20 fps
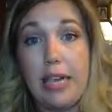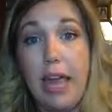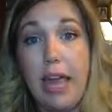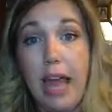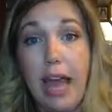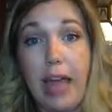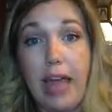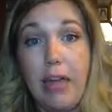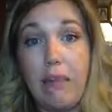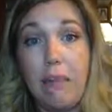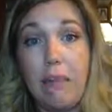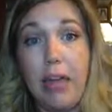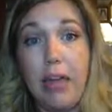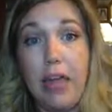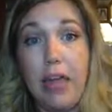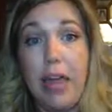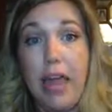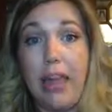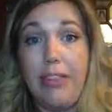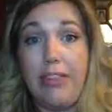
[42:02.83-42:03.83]
in the
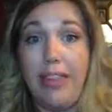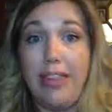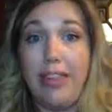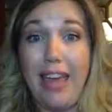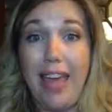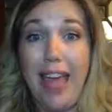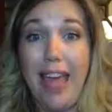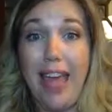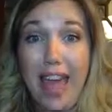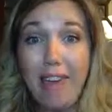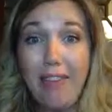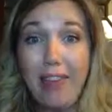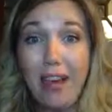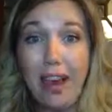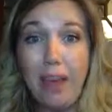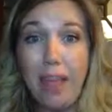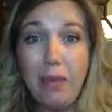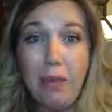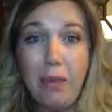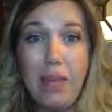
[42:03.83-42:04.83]
IEP and that they have an
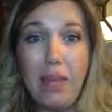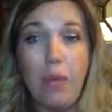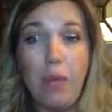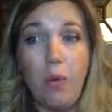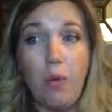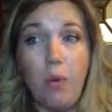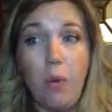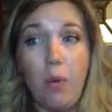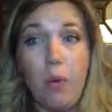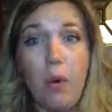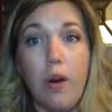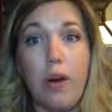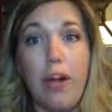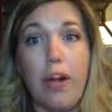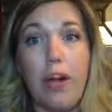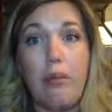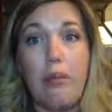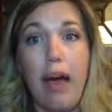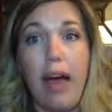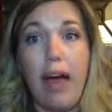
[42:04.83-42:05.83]
IEP. We're
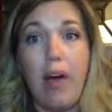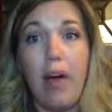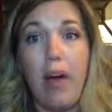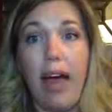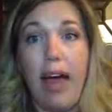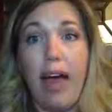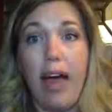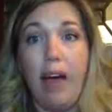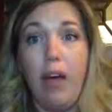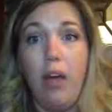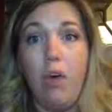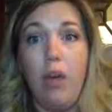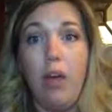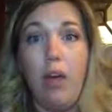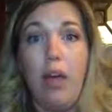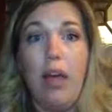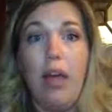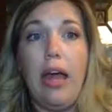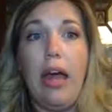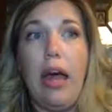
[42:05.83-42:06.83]
worried about how
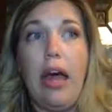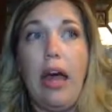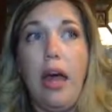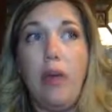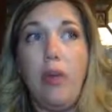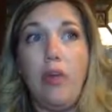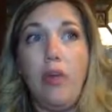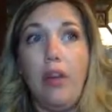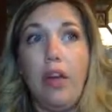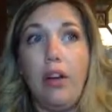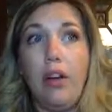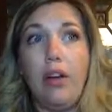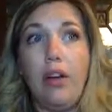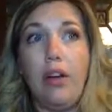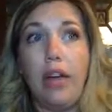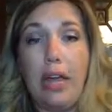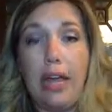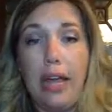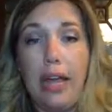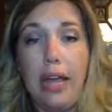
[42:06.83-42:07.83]
their
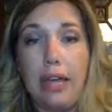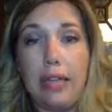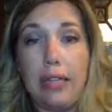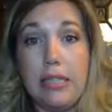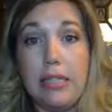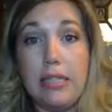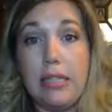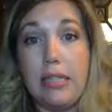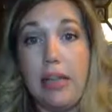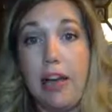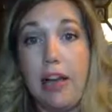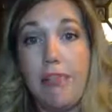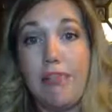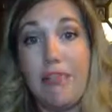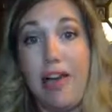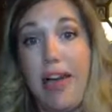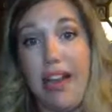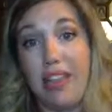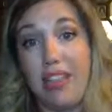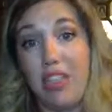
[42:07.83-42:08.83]
needs
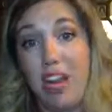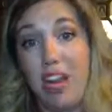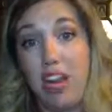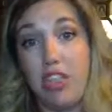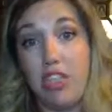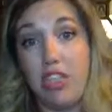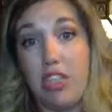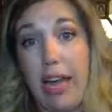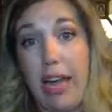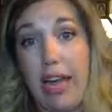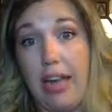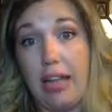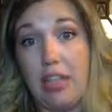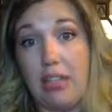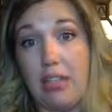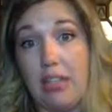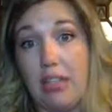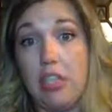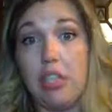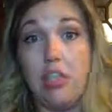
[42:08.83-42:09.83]
affect our
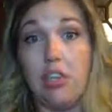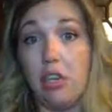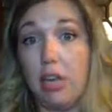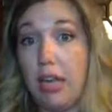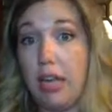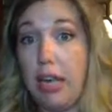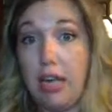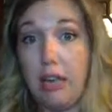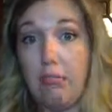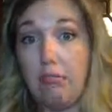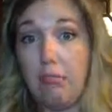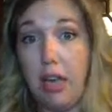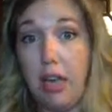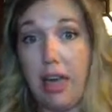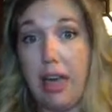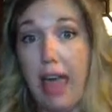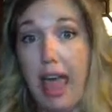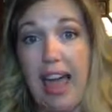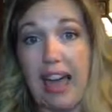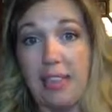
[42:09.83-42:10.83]
child's learning
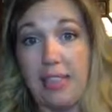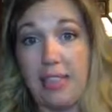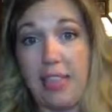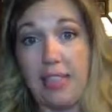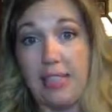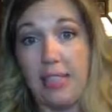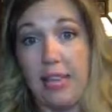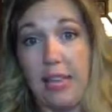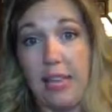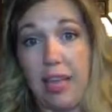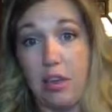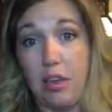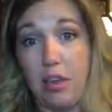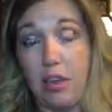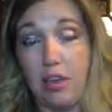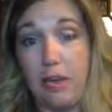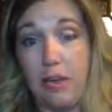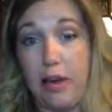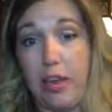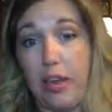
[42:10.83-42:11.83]
and accessing the
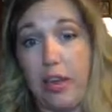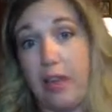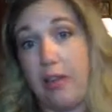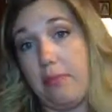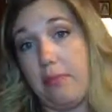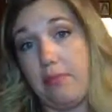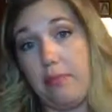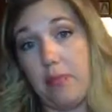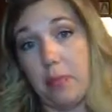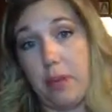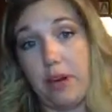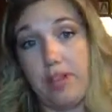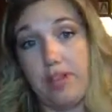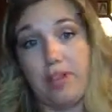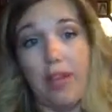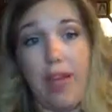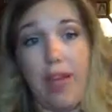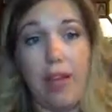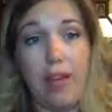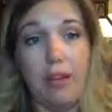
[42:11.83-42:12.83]
curriculum sort of
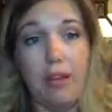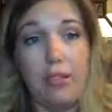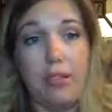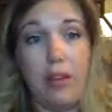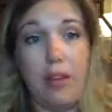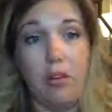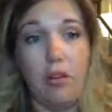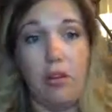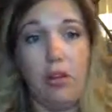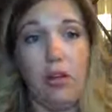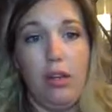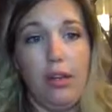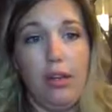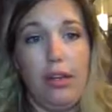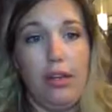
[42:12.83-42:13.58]
thing. So